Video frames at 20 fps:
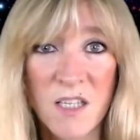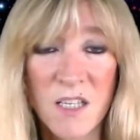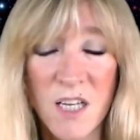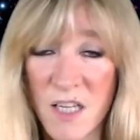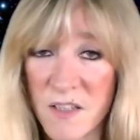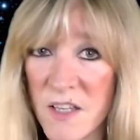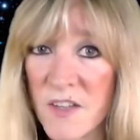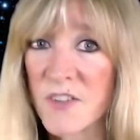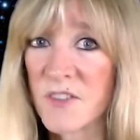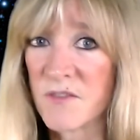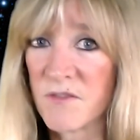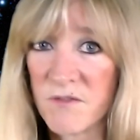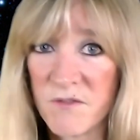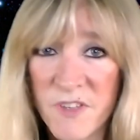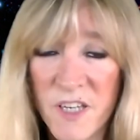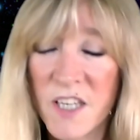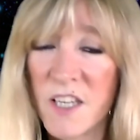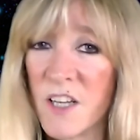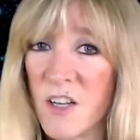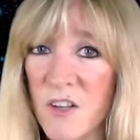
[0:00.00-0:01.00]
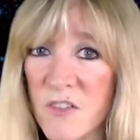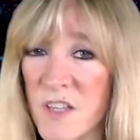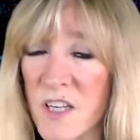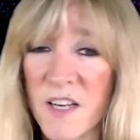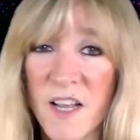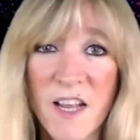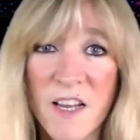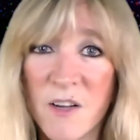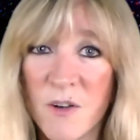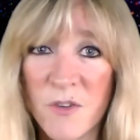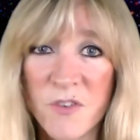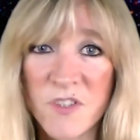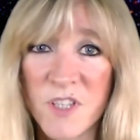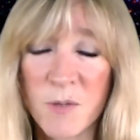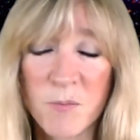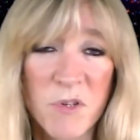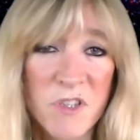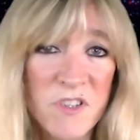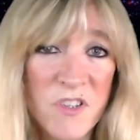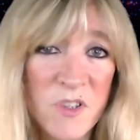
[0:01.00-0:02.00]
And this video that
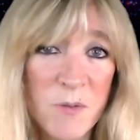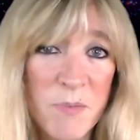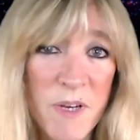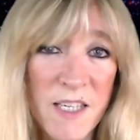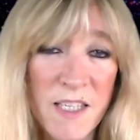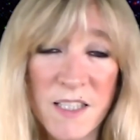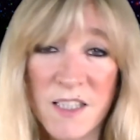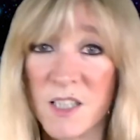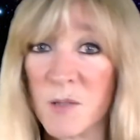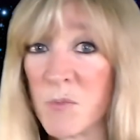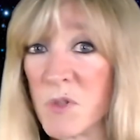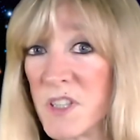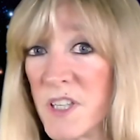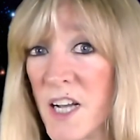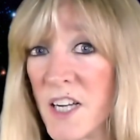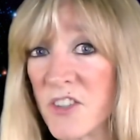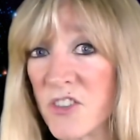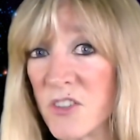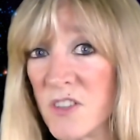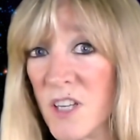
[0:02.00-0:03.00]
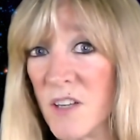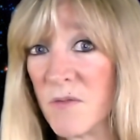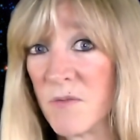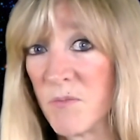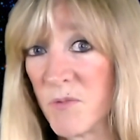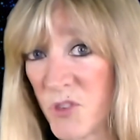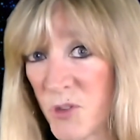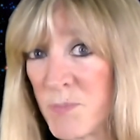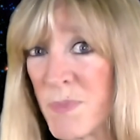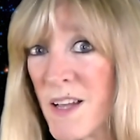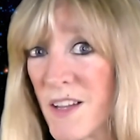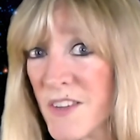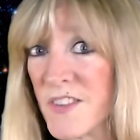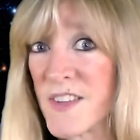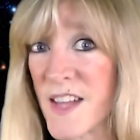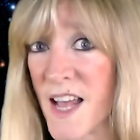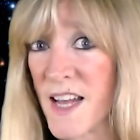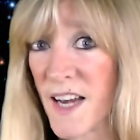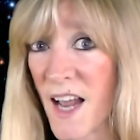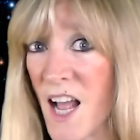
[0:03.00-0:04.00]
AOC participated in the production of
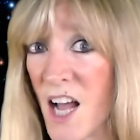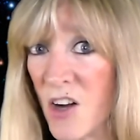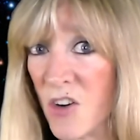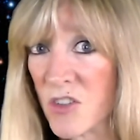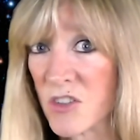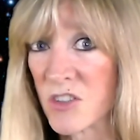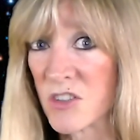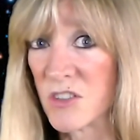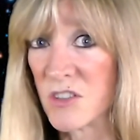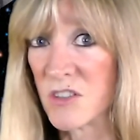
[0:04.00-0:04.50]
spells that out.